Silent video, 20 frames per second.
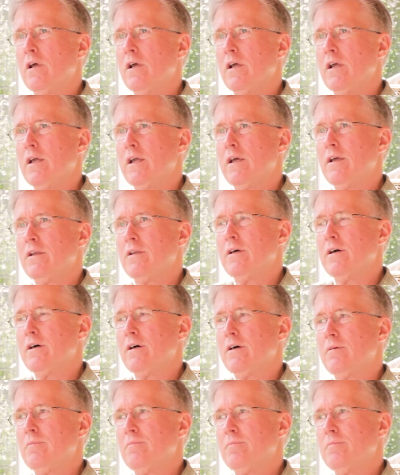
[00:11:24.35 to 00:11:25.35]
And
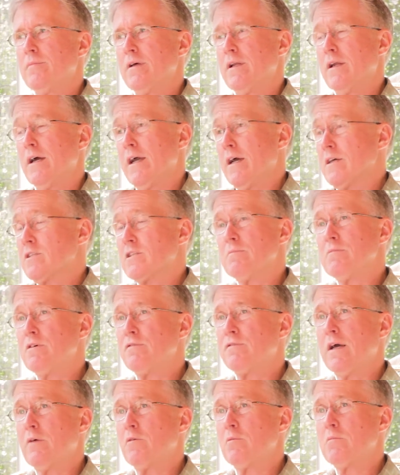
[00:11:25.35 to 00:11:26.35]
I asked them
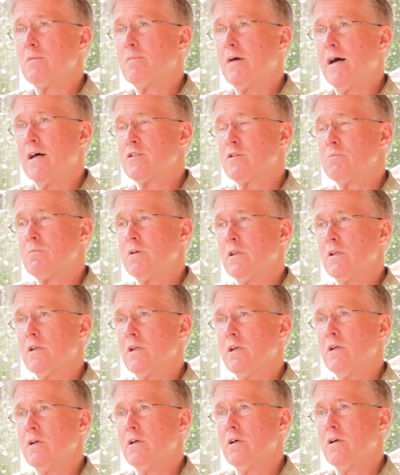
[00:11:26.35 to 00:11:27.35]
if that would be a
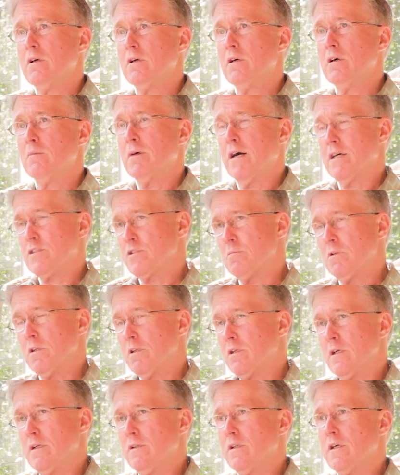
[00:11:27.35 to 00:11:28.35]
possibility,
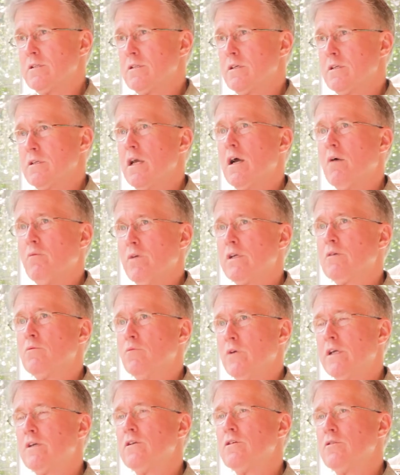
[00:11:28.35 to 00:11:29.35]
and they said, yeah,
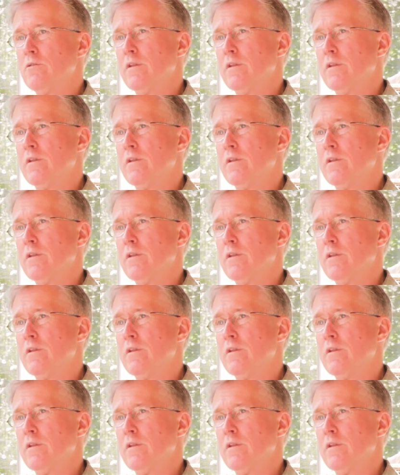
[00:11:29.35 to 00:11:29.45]
we could do